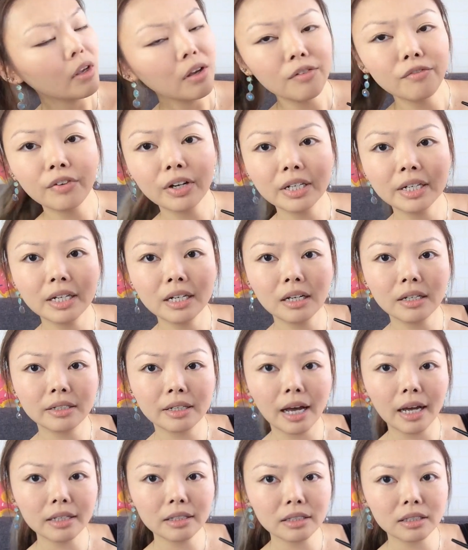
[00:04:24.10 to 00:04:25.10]
Vanilla
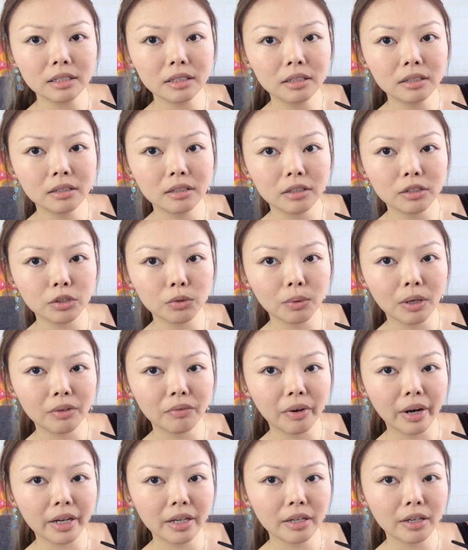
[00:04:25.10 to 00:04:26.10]
Nuts, this one
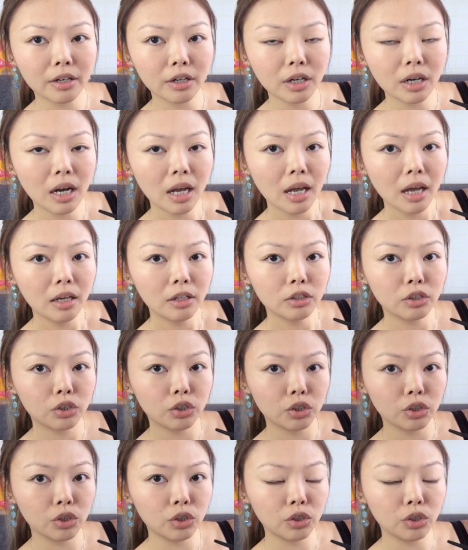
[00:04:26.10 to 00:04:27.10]
right here,
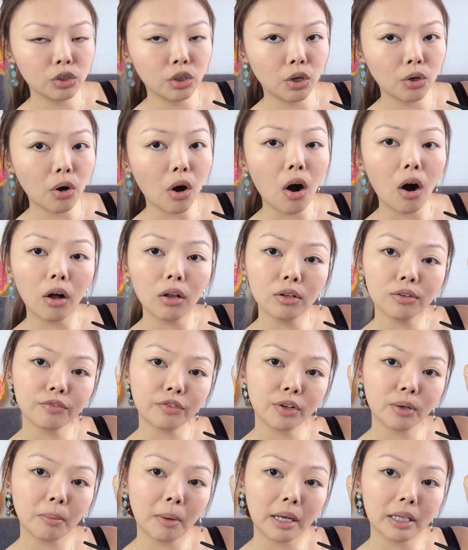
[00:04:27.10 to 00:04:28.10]
to go all
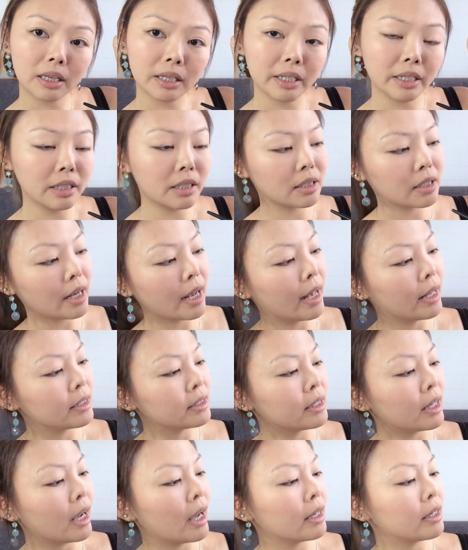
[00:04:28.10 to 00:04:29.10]
over my lids,
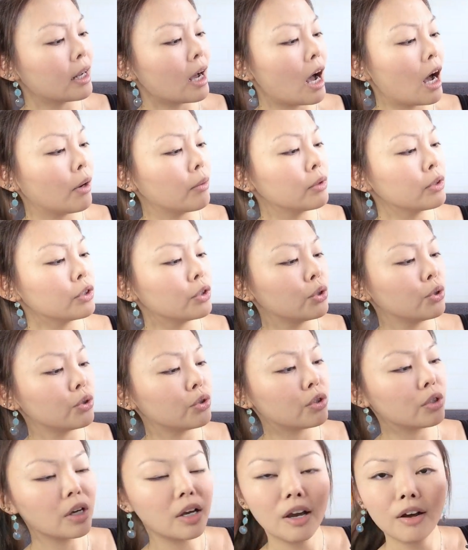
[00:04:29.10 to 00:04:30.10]
and then I will
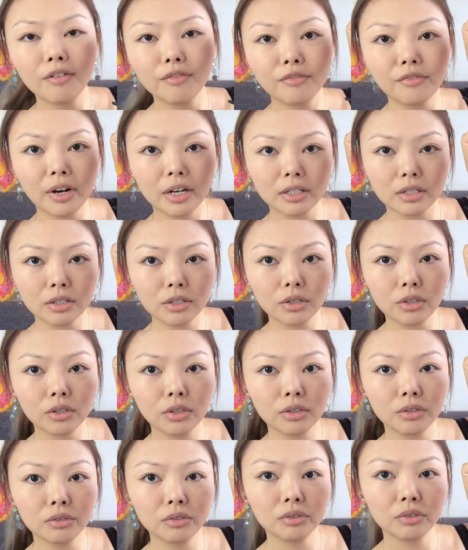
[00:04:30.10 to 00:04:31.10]
use
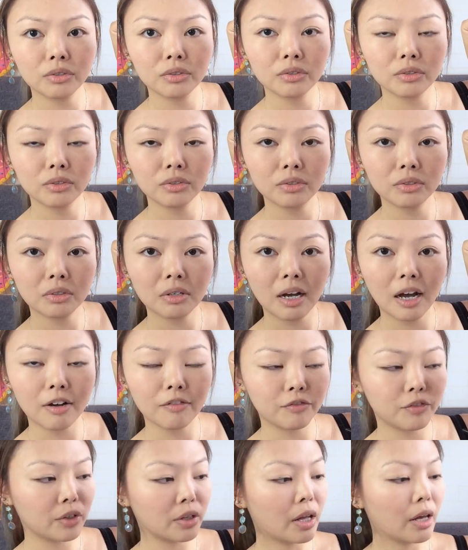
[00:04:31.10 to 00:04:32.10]
Fresco
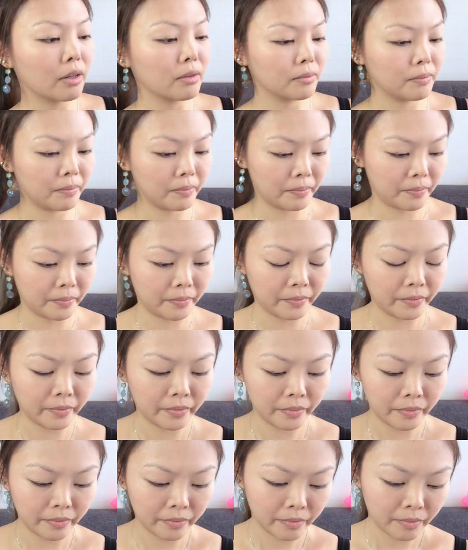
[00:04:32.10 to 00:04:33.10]
after that.
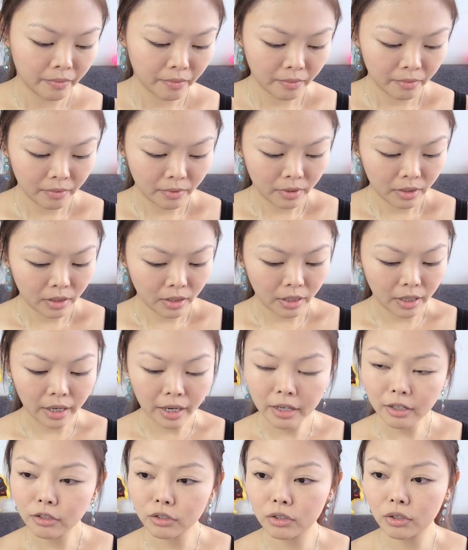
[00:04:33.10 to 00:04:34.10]

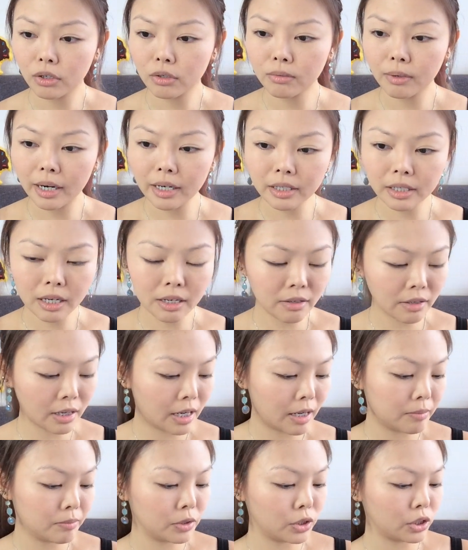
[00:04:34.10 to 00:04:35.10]
Okay, so right now
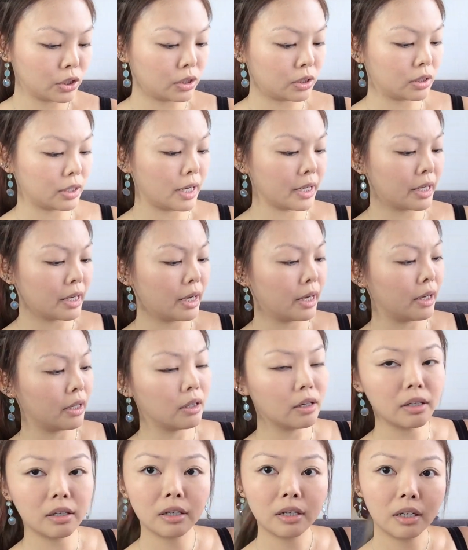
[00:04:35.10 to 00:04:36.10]
I'm just
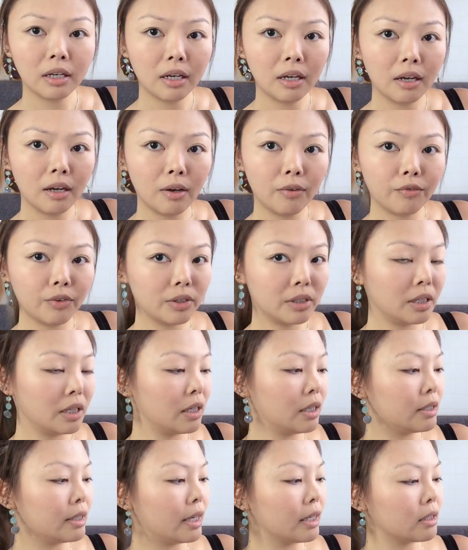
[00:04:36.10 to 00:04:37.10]
taking
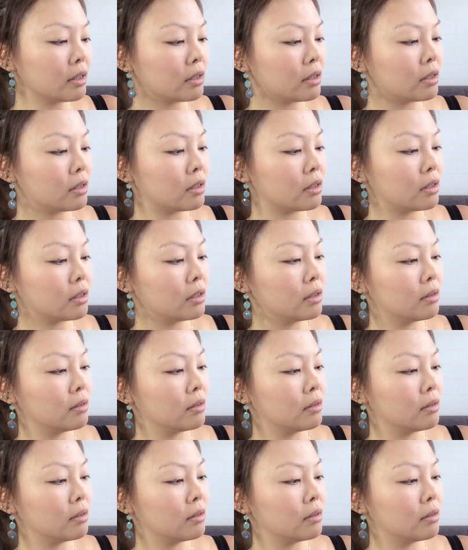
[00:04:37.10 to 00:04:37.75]
Vanilla Nuts